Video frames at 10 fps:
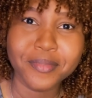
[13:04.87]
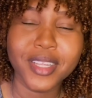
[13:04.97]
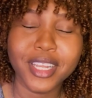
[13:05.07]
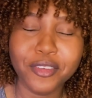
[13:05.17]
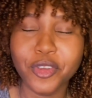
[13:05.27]

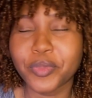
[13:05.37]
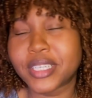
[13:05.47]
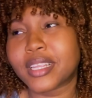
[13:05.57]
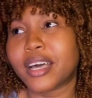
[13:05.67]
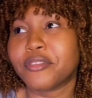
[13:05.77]
Live your
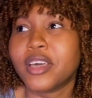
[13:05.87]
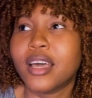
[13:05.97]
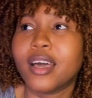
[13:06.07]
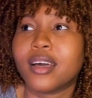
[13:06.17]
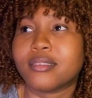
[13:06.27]
best life.
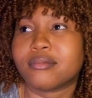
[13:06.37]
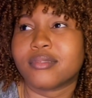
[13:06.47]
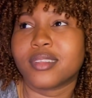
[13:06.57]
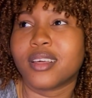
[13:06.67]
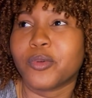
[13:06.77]

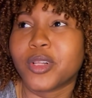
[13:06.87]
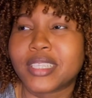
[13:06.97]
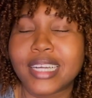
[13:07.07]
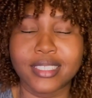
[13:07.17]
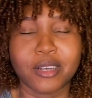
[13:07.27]
Yeah, well,
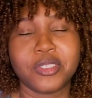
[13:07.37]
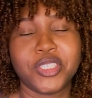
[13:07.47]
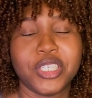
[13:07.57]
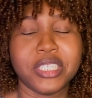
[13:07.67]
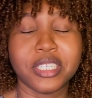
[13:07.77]
that sounds
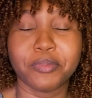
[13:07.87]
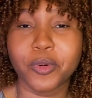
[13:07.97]
cheesy,